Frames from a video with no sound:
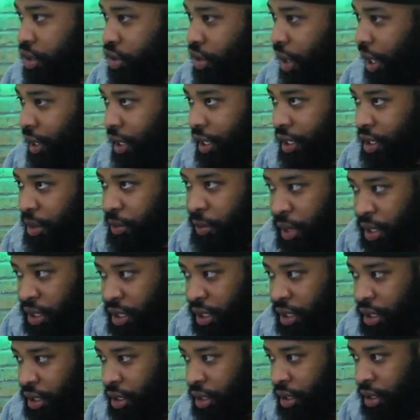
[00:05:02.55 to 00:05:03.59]
trying to get the
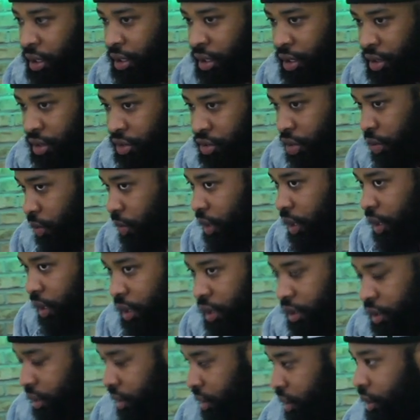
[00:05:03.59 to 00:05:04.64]
money. So we look
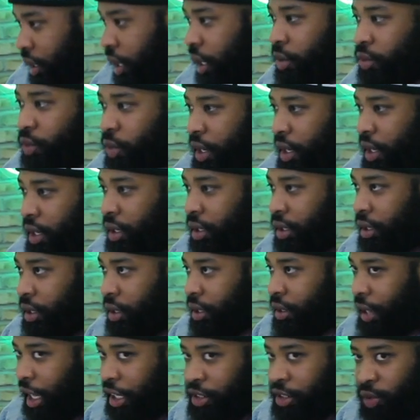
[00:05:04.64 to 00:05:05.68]
at it the same way.
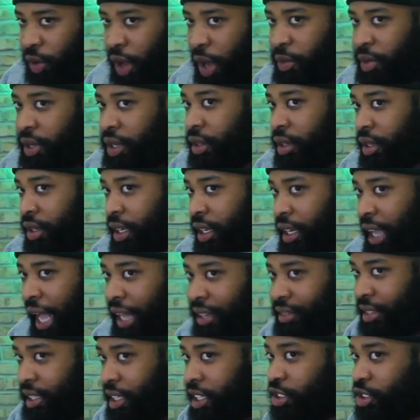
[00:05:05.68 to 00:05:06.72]
That's why we
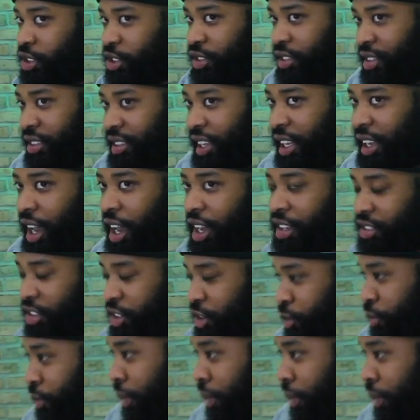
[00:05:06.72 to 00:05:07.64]
got t-shirts that say Hustlers